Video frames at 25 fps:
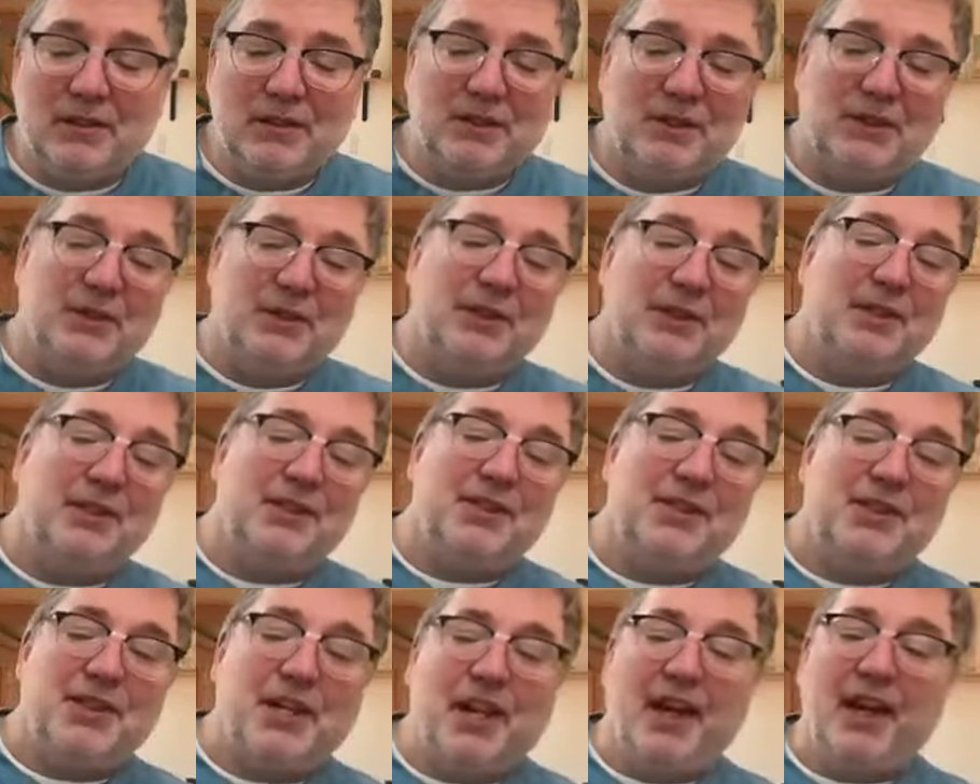So your
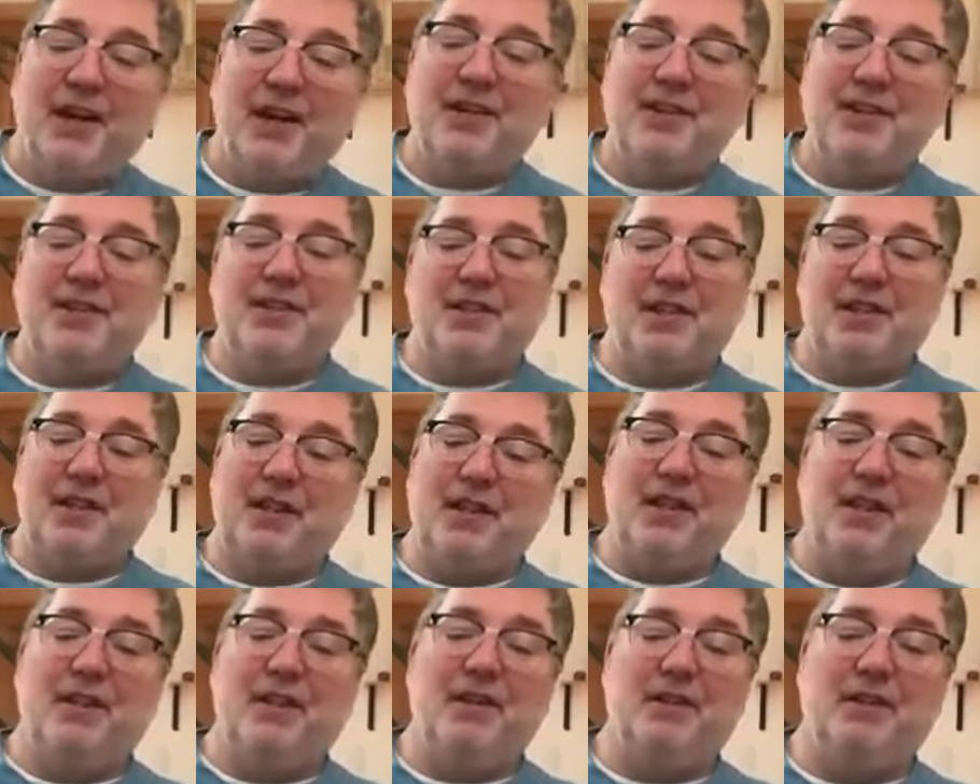chair
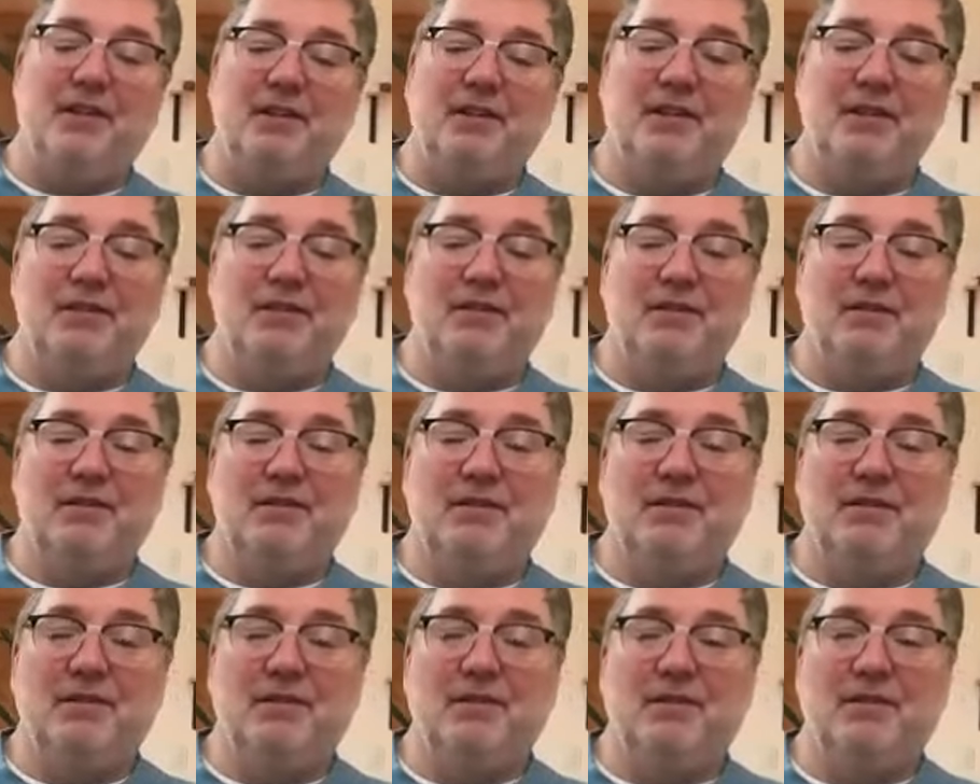seat
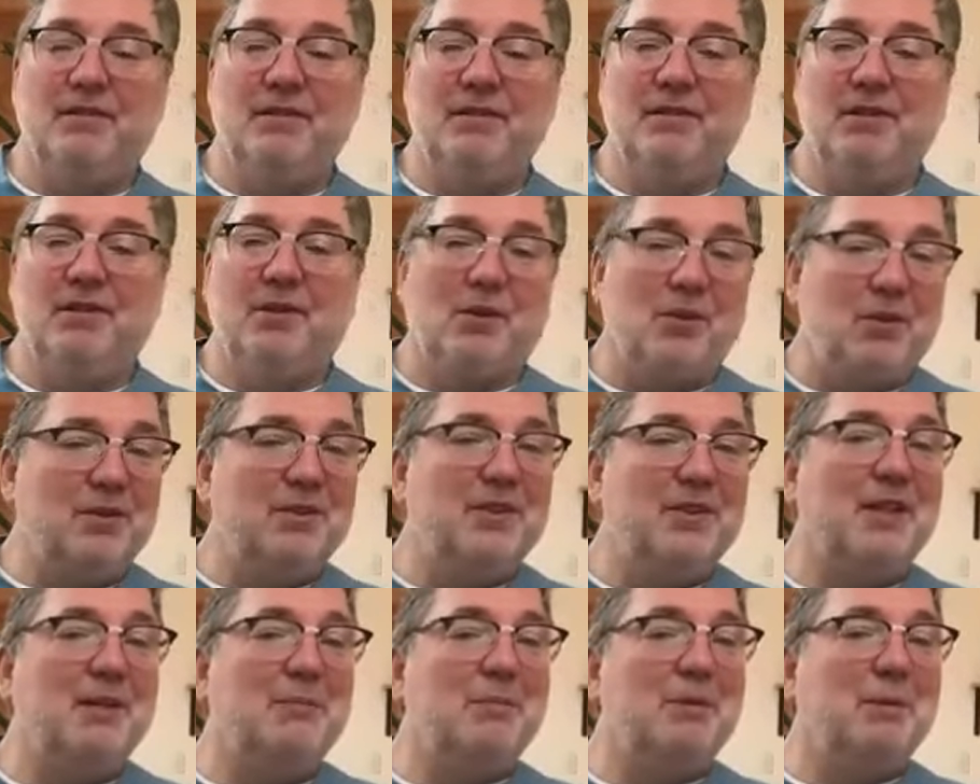
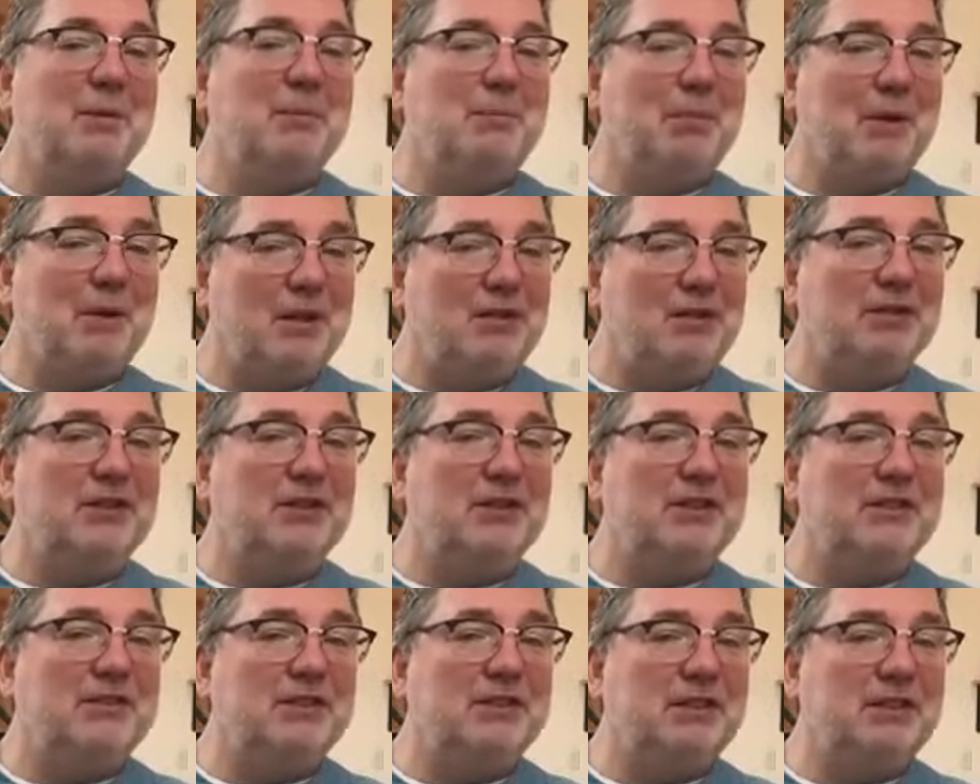holds up your
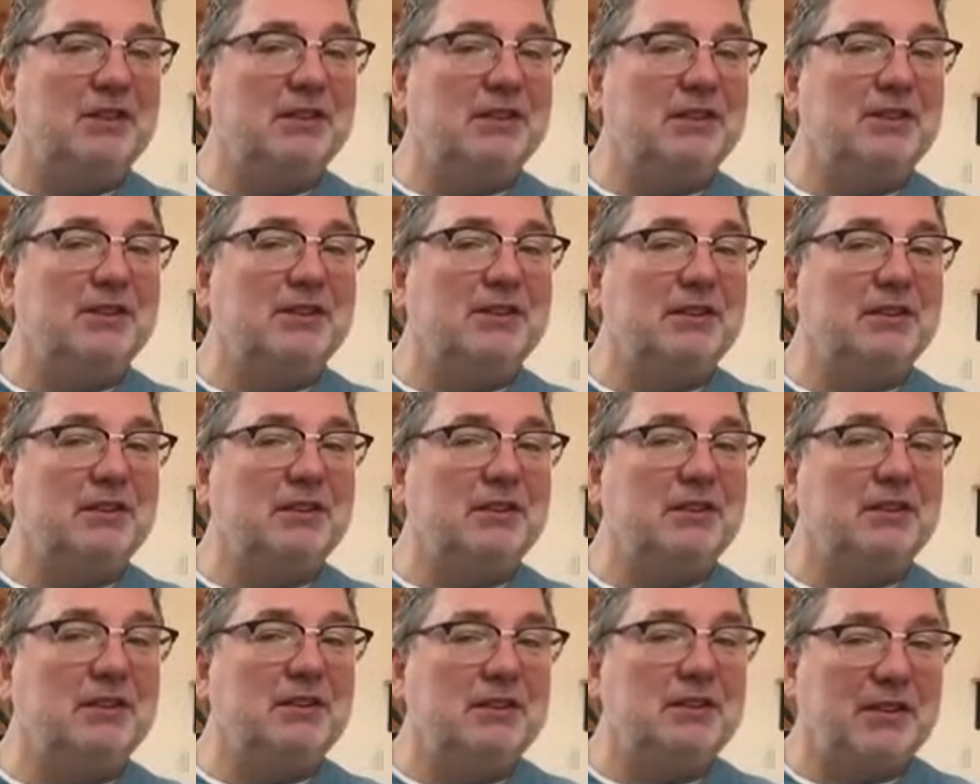bones first
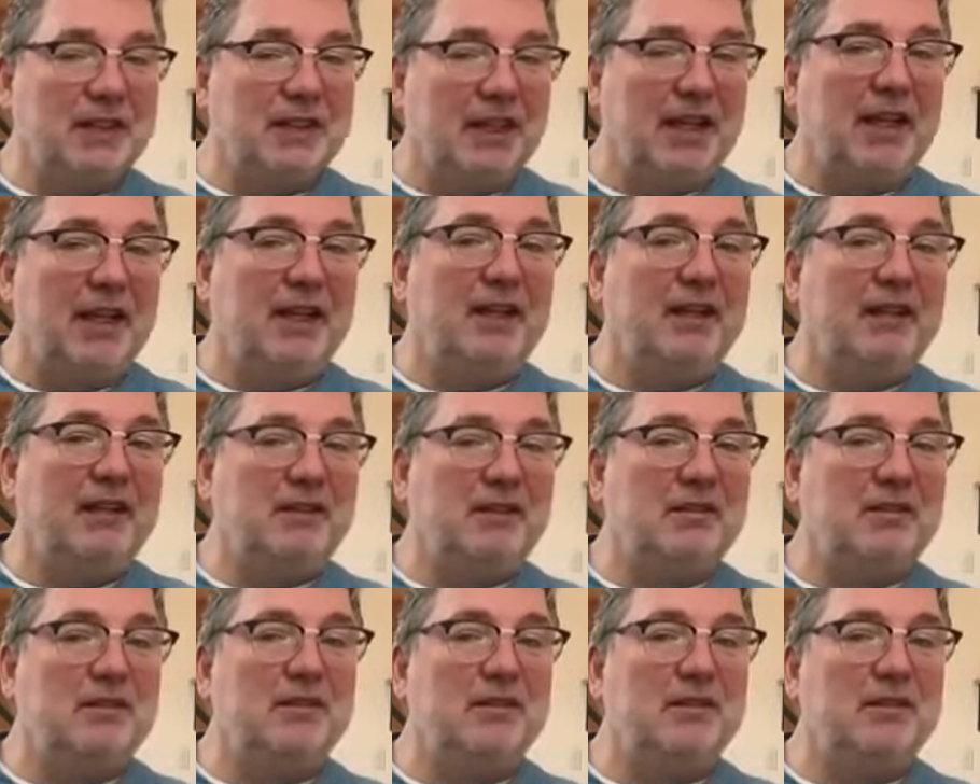today.